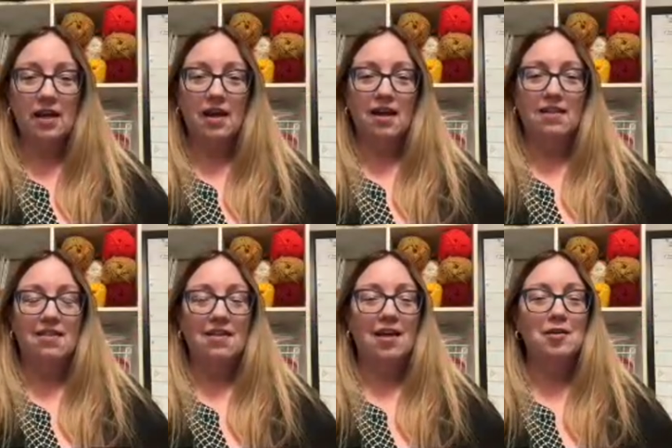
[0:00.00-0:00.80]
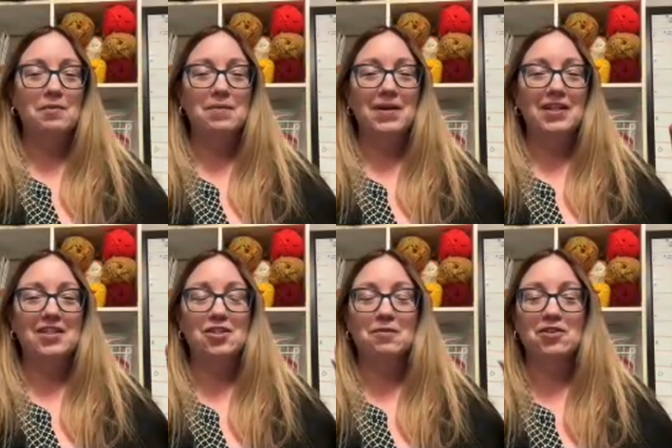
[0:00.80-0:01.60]
and then we went
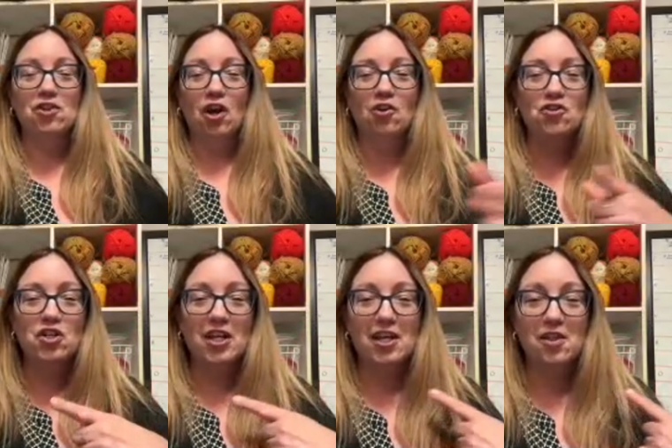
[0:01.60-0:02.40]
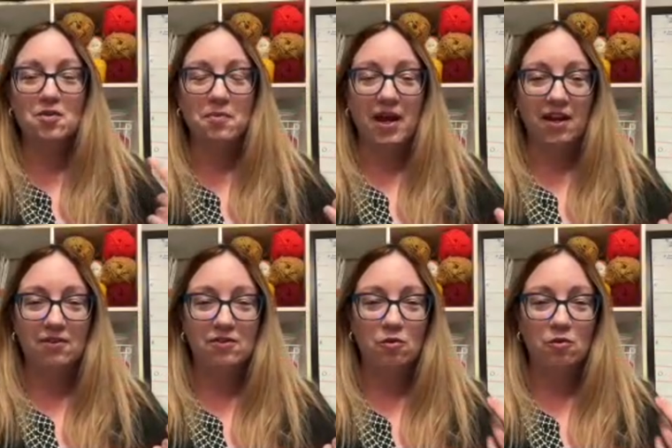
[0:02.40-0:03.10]
into Intarsia in the round,